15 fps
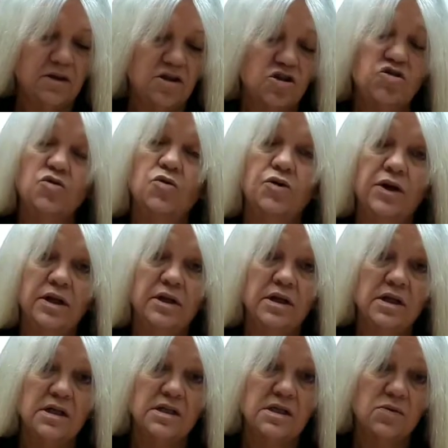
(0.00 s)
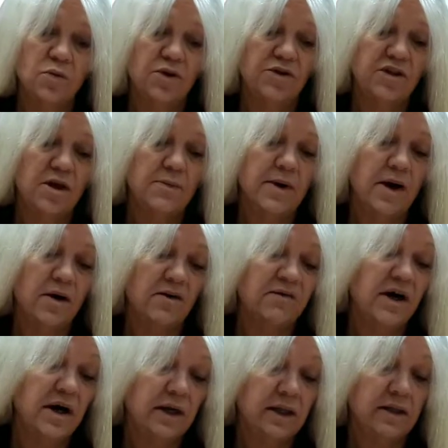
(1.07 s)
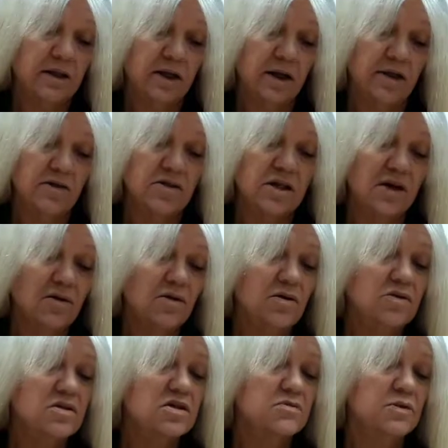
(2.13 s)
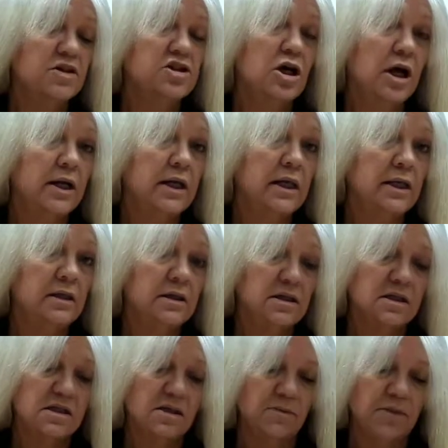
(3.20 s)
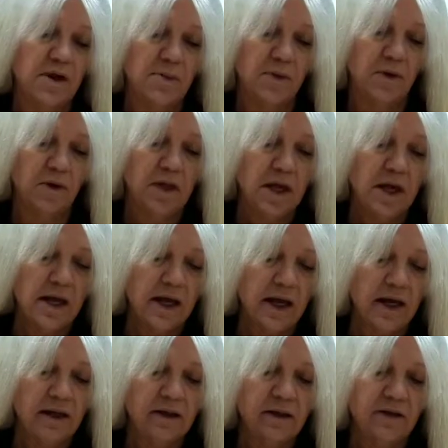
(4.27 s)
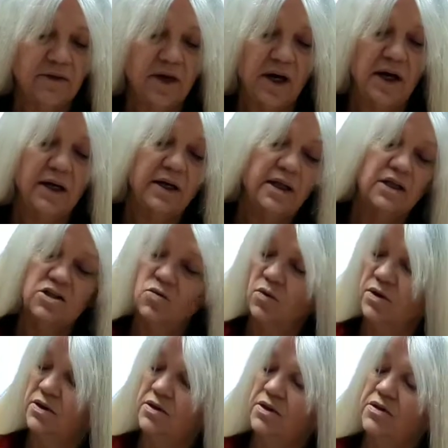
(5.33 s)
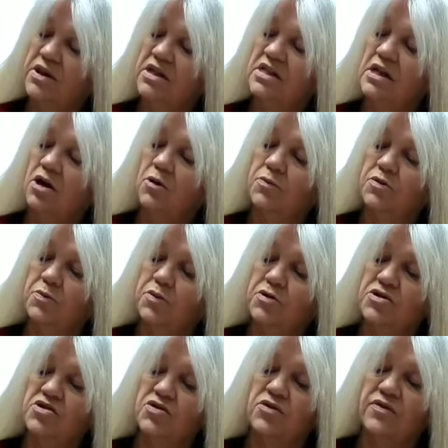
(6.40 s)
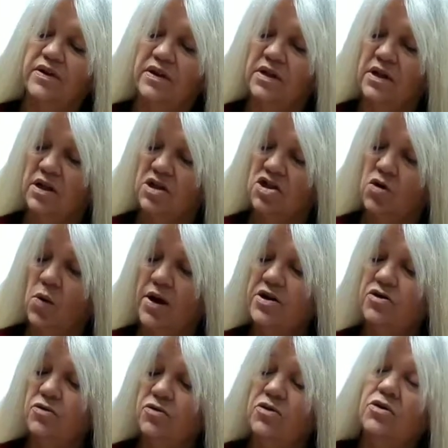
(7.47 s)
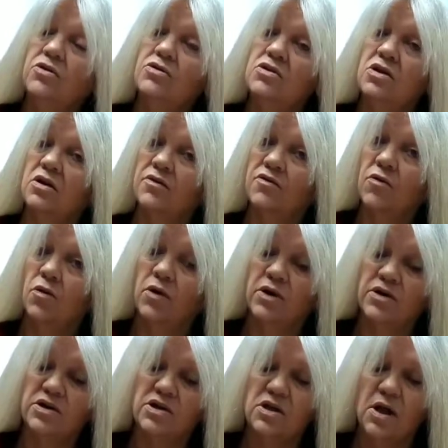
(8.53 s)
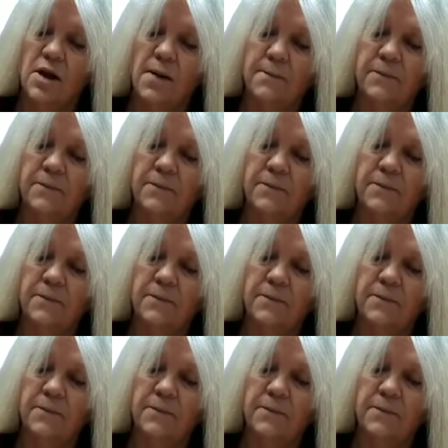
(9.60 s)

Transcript: storing this with the amount of honey that I use. I don't use as much honey as some people, and the honey is one of the things that helps preserve it. So I do use it, of course,